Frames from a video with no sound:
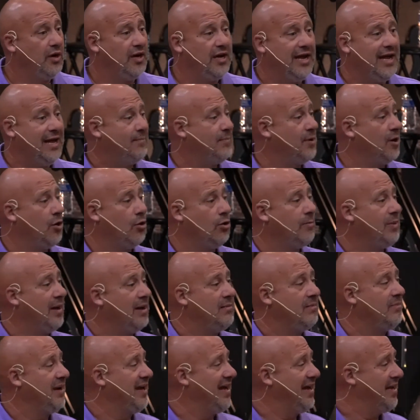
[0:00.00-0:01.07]
We didn't have to put on a
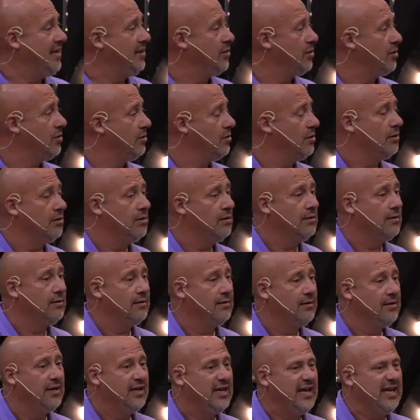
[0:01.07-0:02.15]
payment plan either.
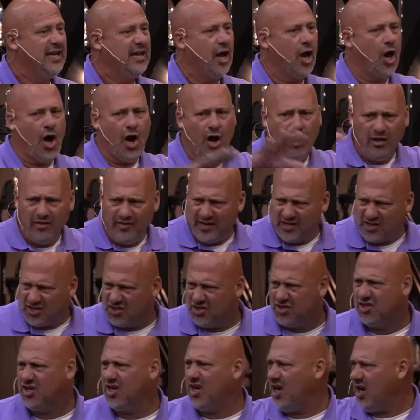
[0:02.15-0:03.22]
In all of
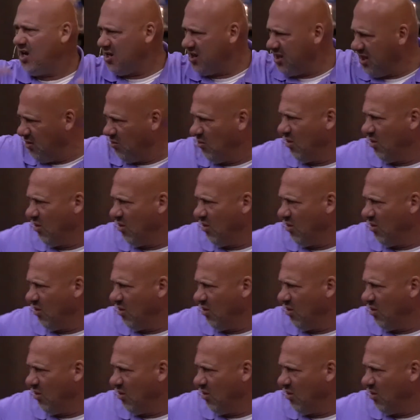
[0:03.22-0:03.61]
this junk